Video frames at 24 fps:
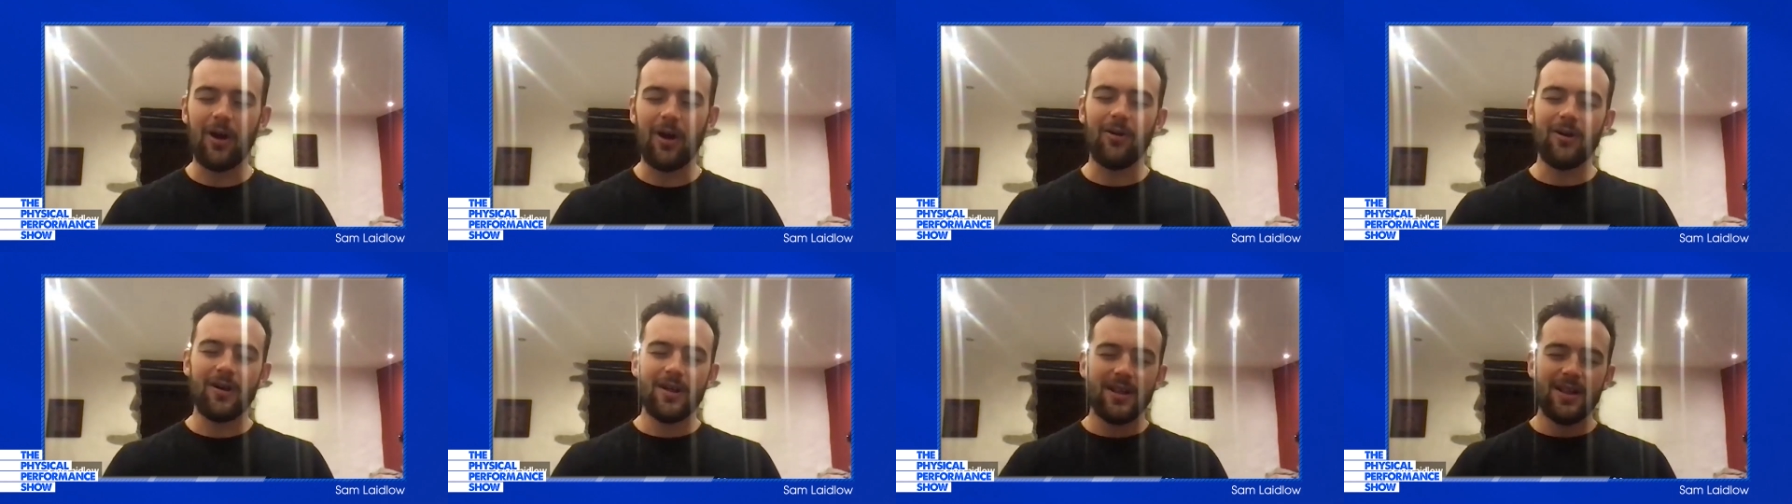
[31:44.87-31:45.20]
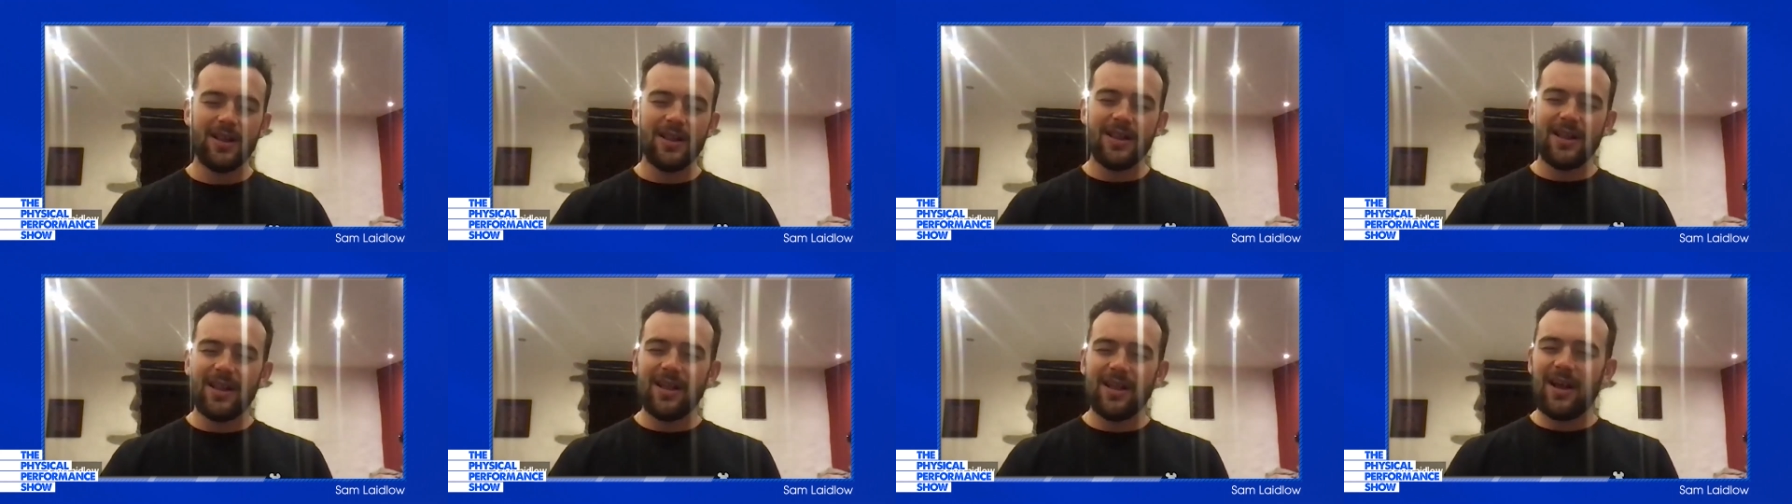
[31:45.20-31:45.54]
Well,
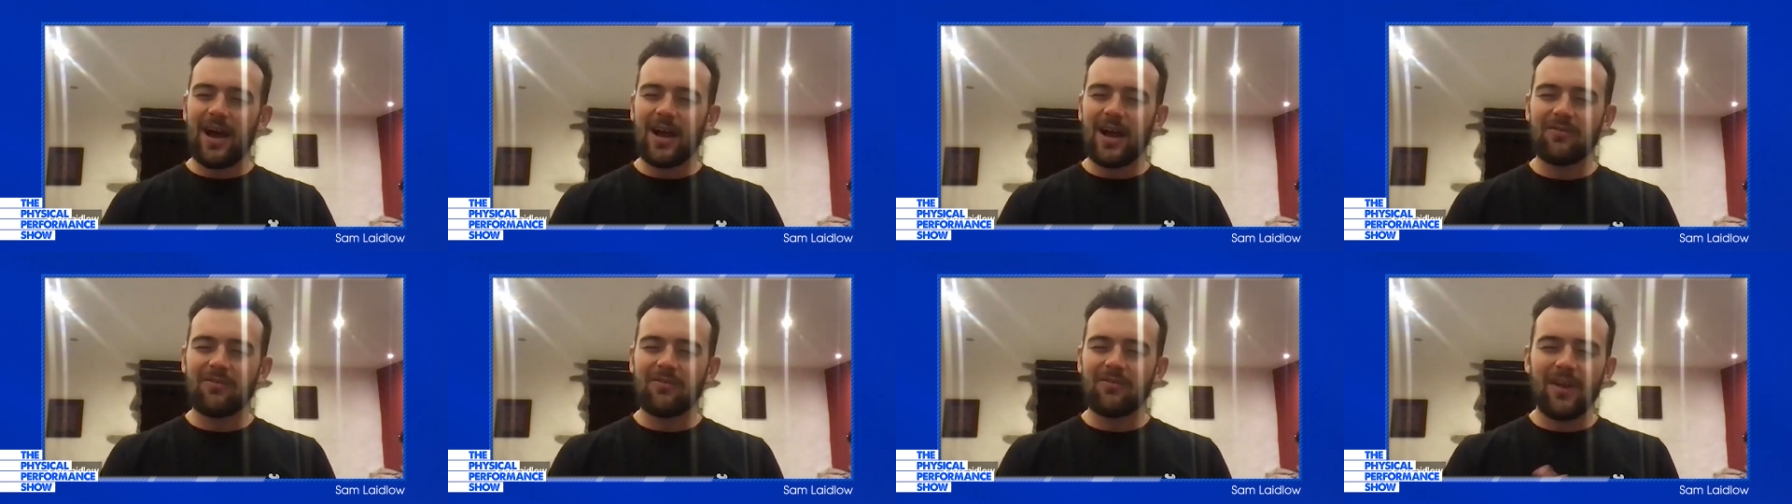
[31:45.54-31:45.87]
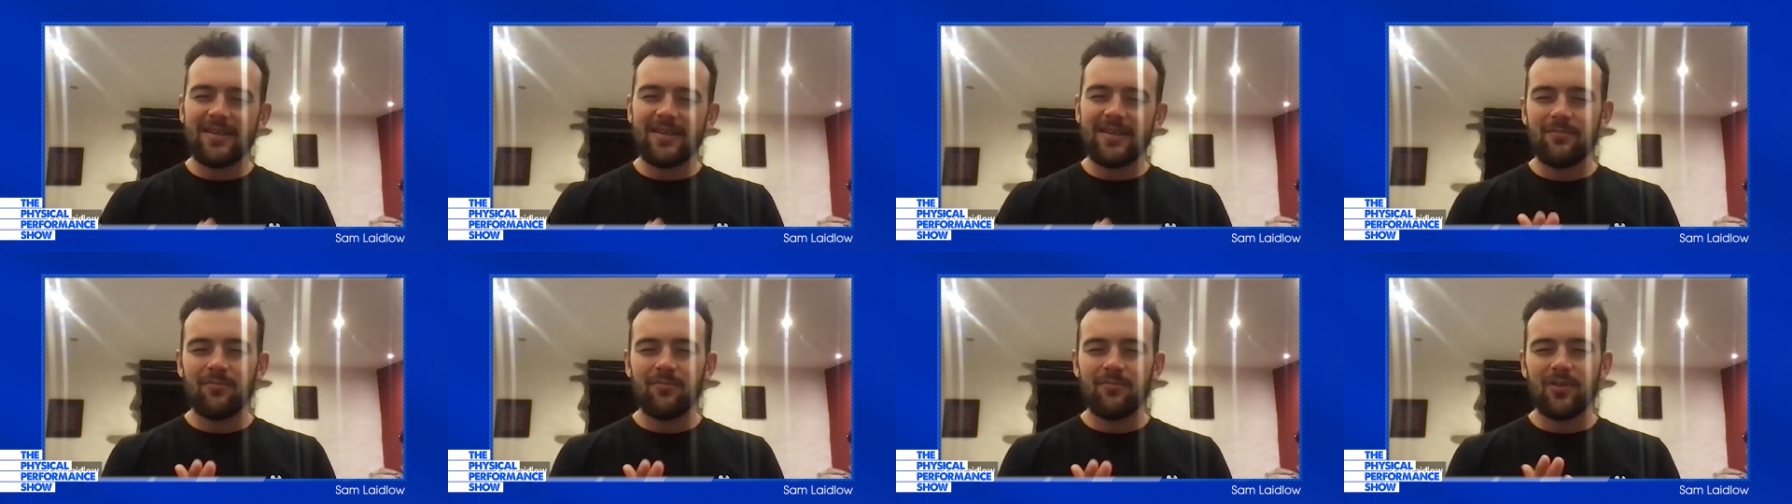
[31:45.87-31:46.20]
I
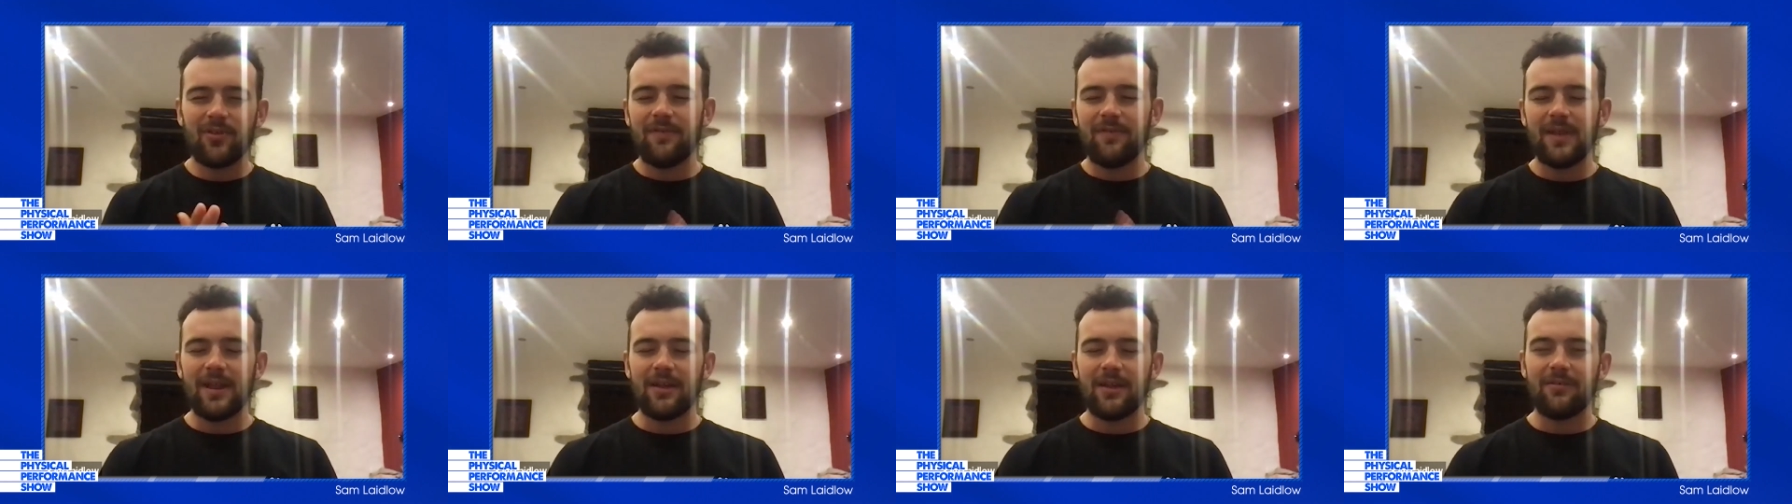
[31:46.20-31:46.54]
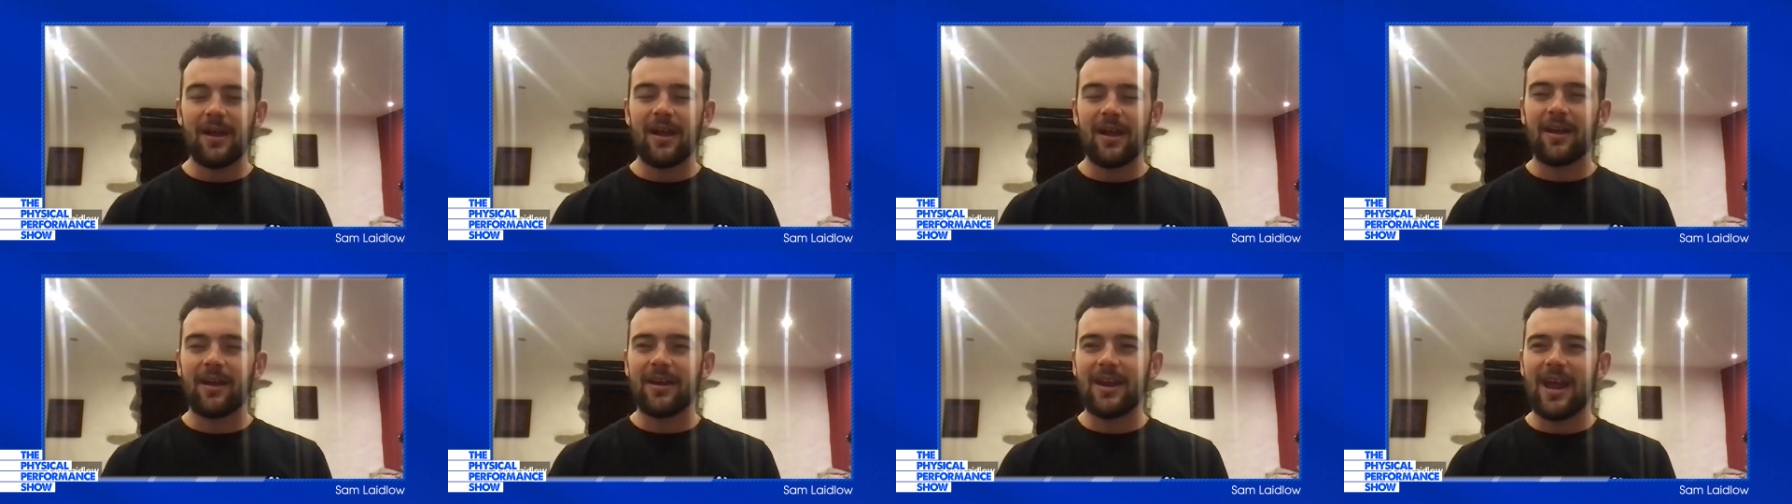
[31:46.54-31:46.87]
raced him briefly
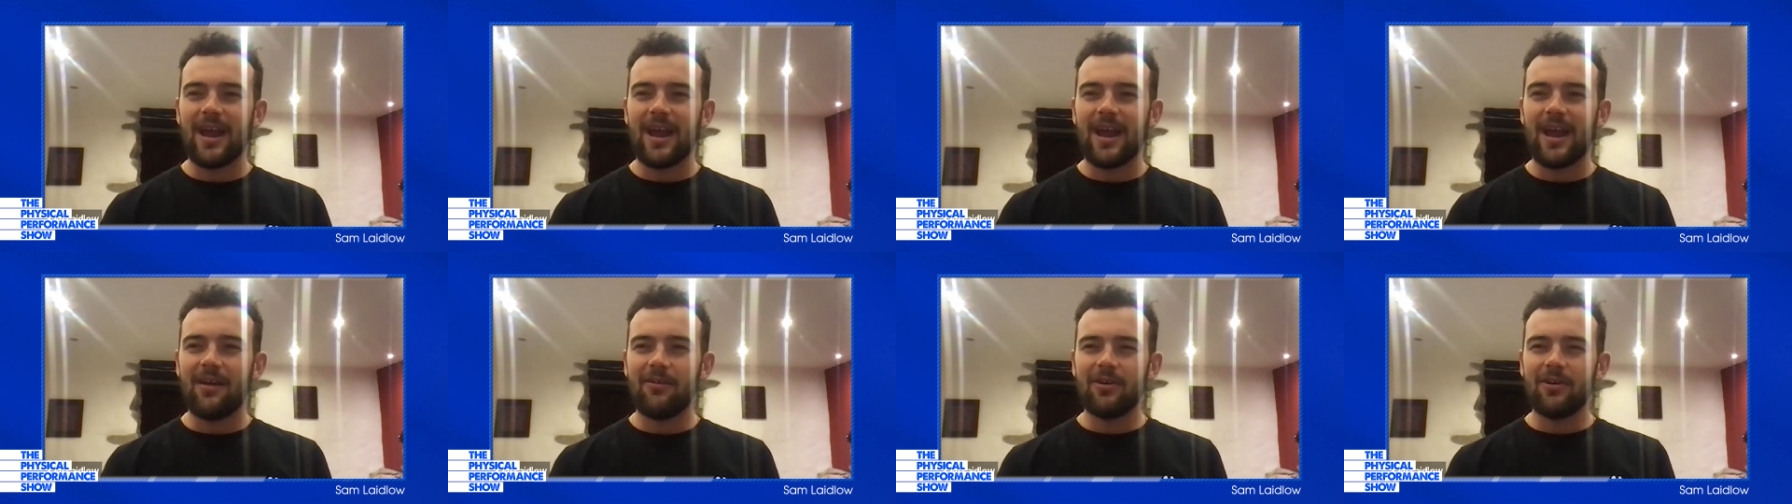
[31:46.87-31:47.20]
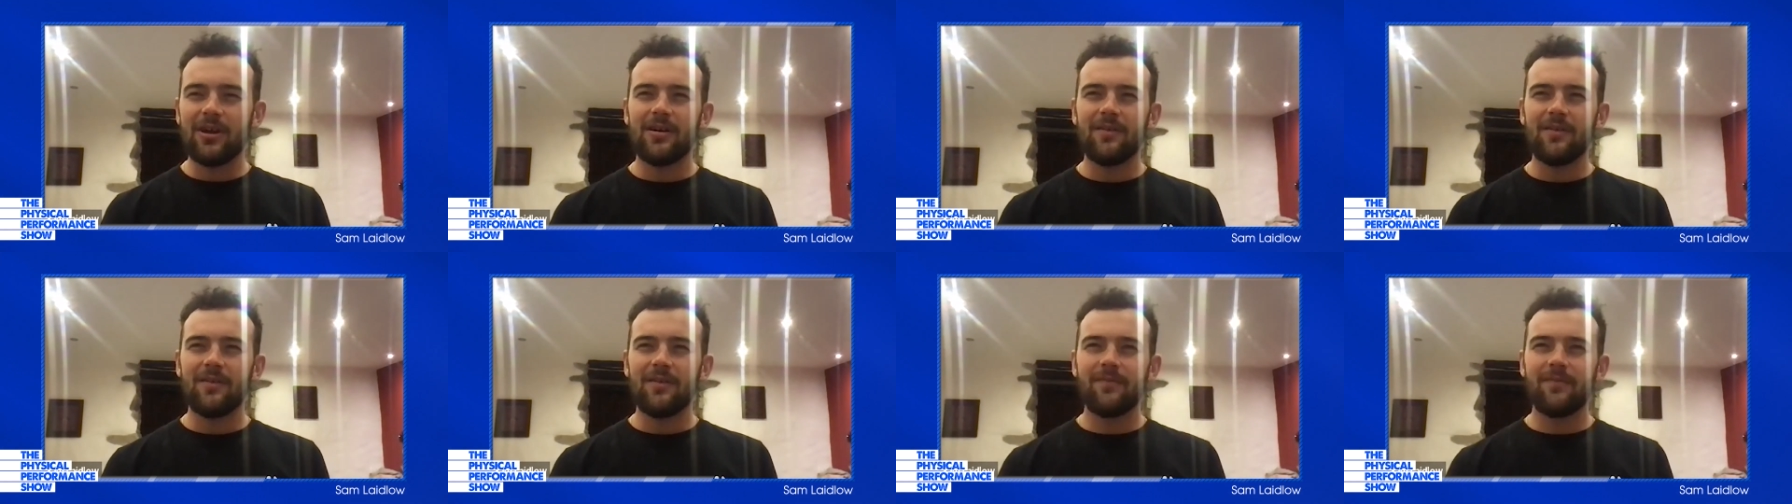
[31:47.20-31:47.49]
in Gran Canaria